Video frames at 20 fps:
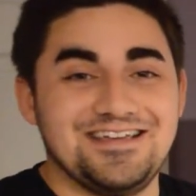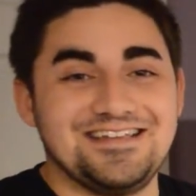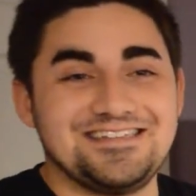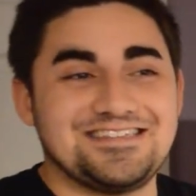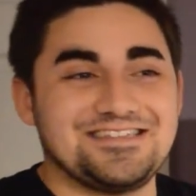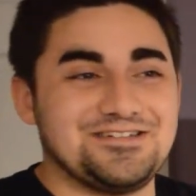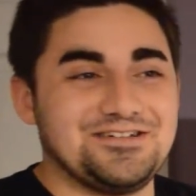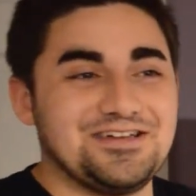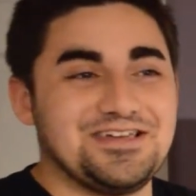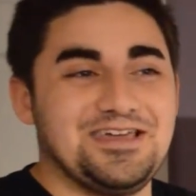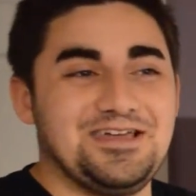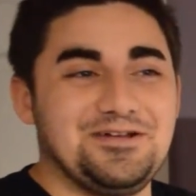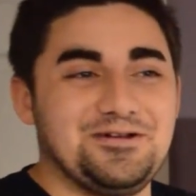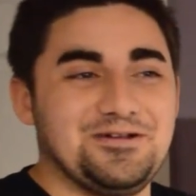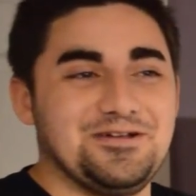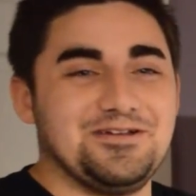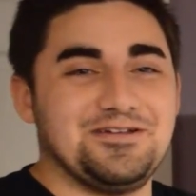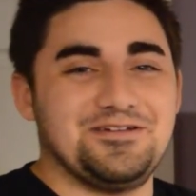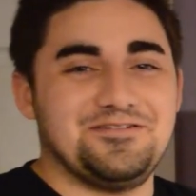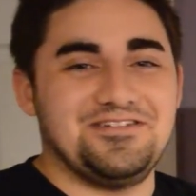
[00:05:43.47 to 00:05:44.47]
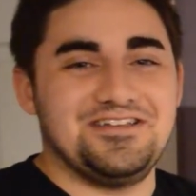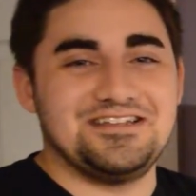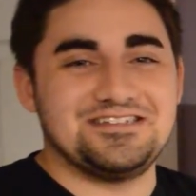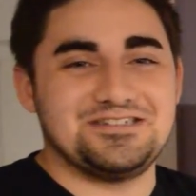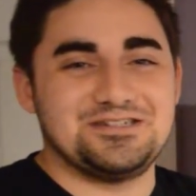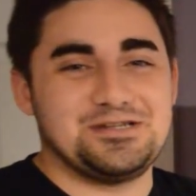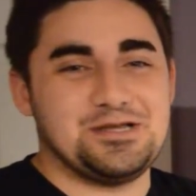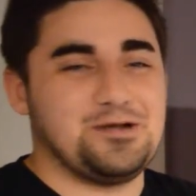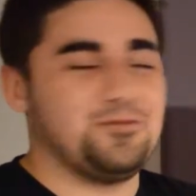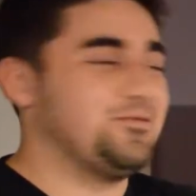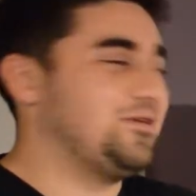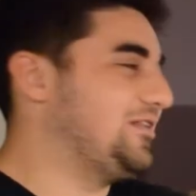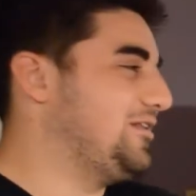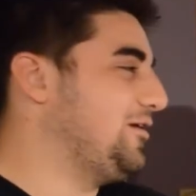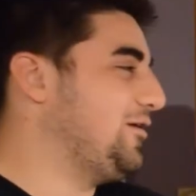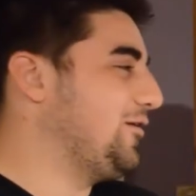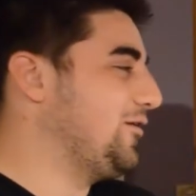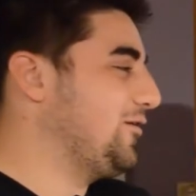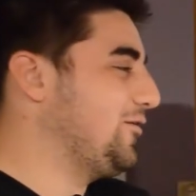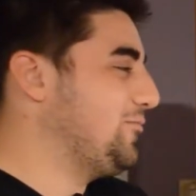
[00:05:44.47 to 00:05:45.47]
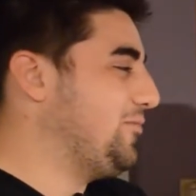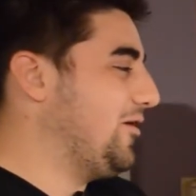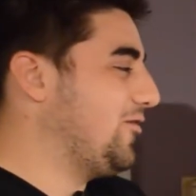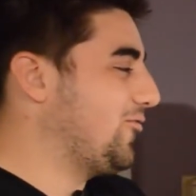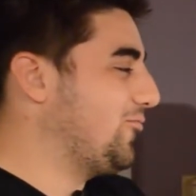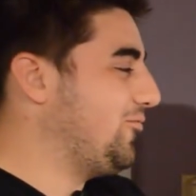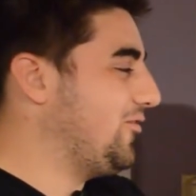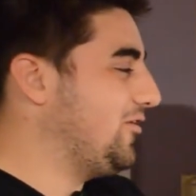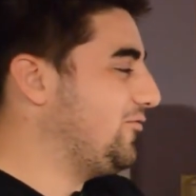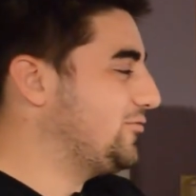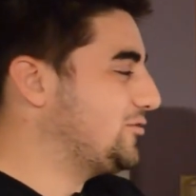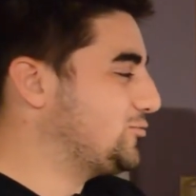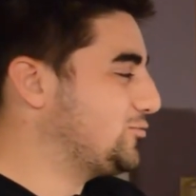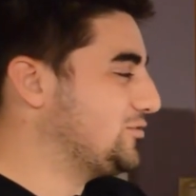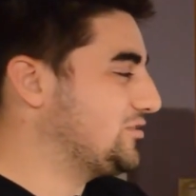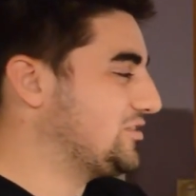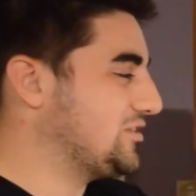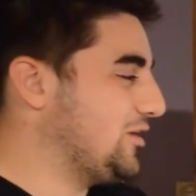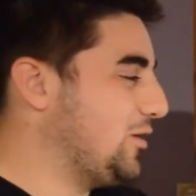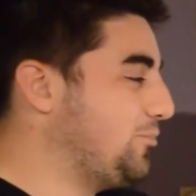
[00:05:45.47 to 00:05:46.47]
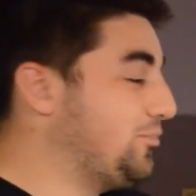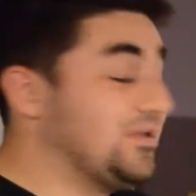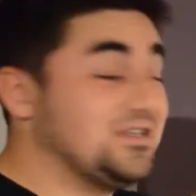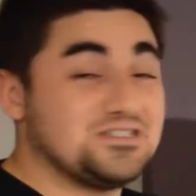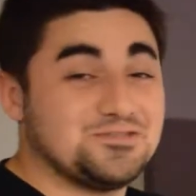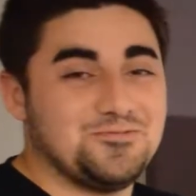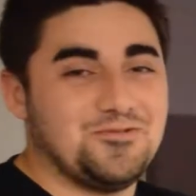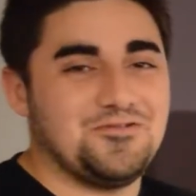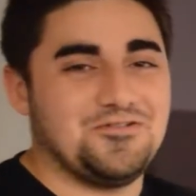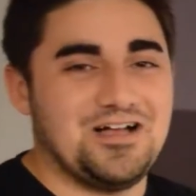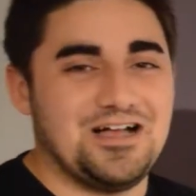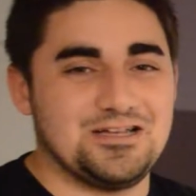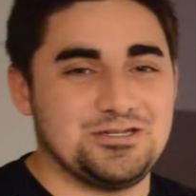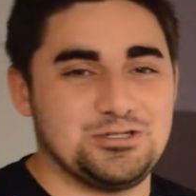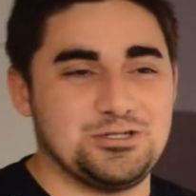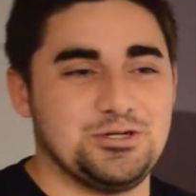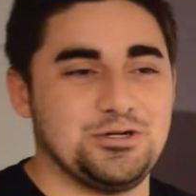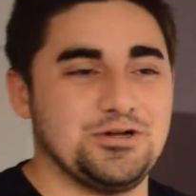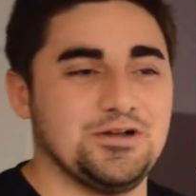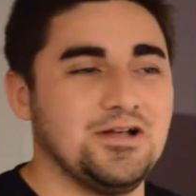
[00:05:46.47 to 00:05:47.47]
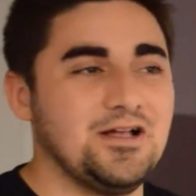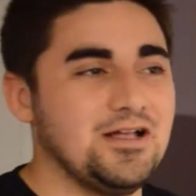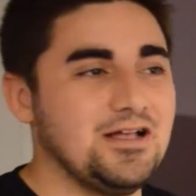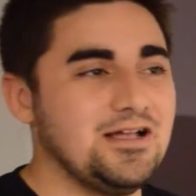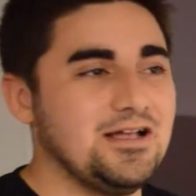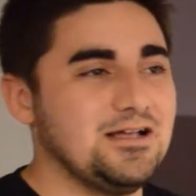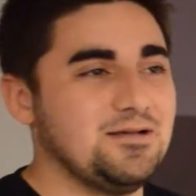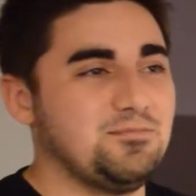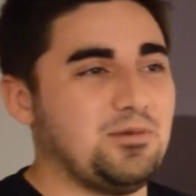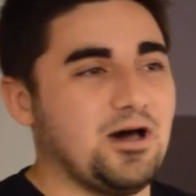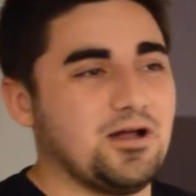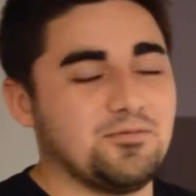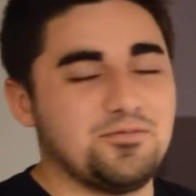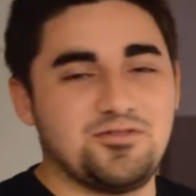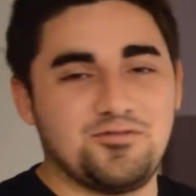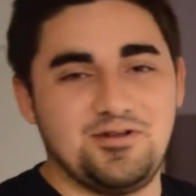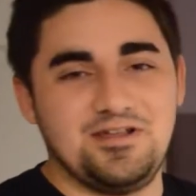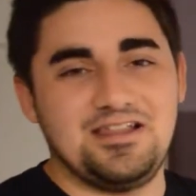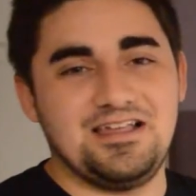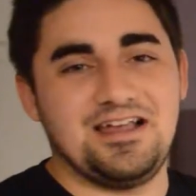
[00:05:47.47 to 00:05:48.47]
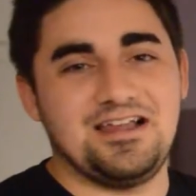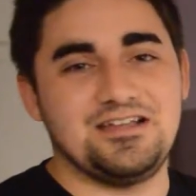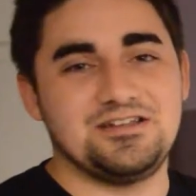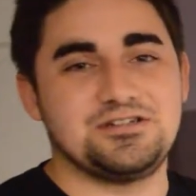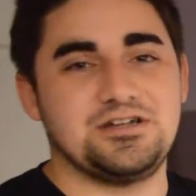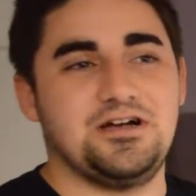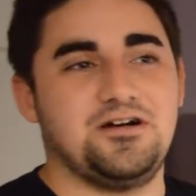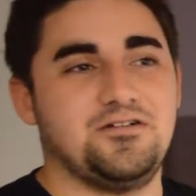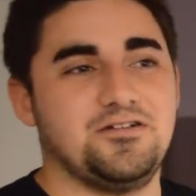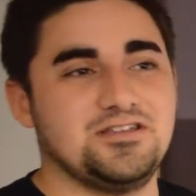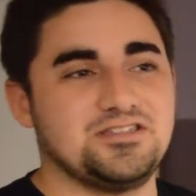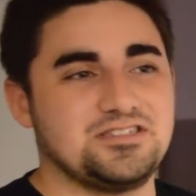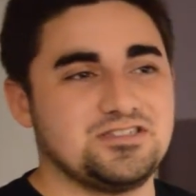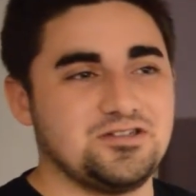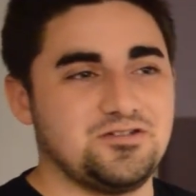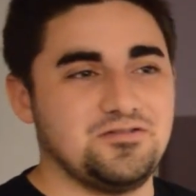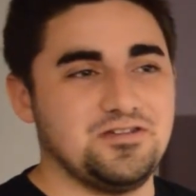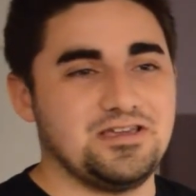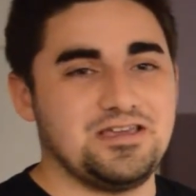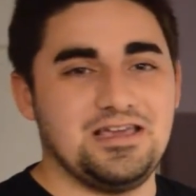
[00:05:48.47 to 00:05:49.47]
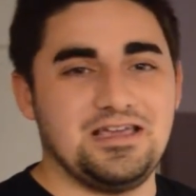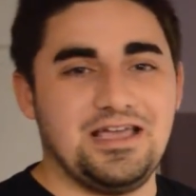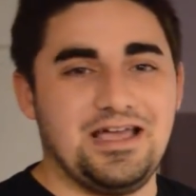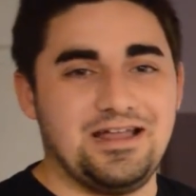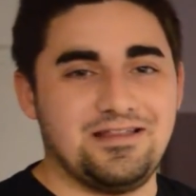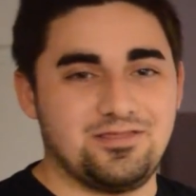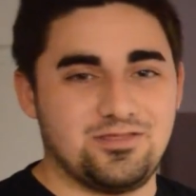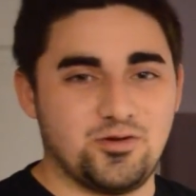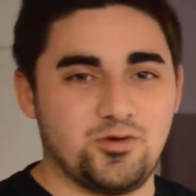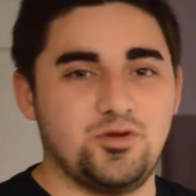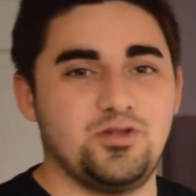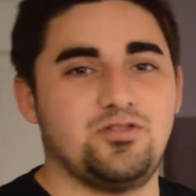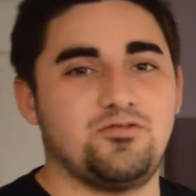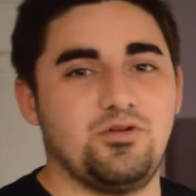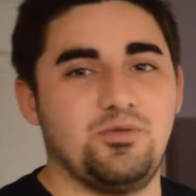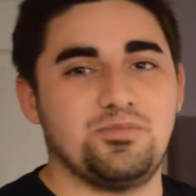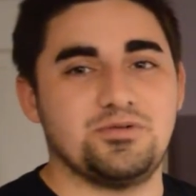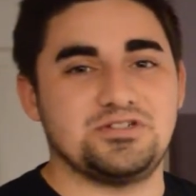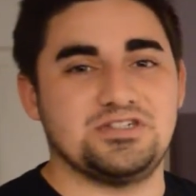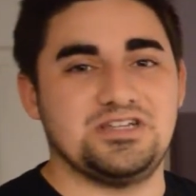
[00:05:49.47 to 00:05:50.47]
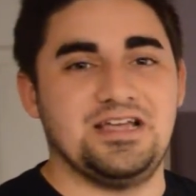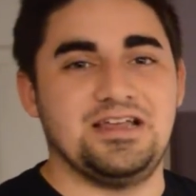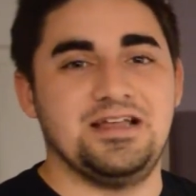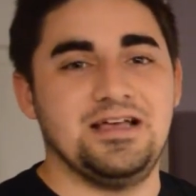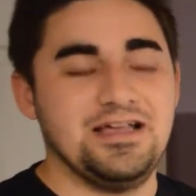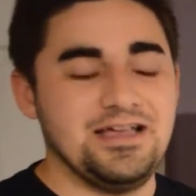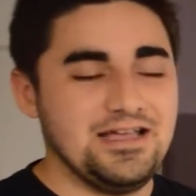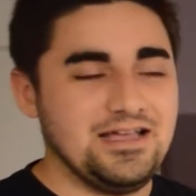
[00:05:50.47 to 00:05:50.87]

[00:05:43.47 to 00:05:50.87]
It's clicking, ladies and gentlemen. Our power play, which was abysmal last year, bottom 3 in the NHL, is clicking at 33%.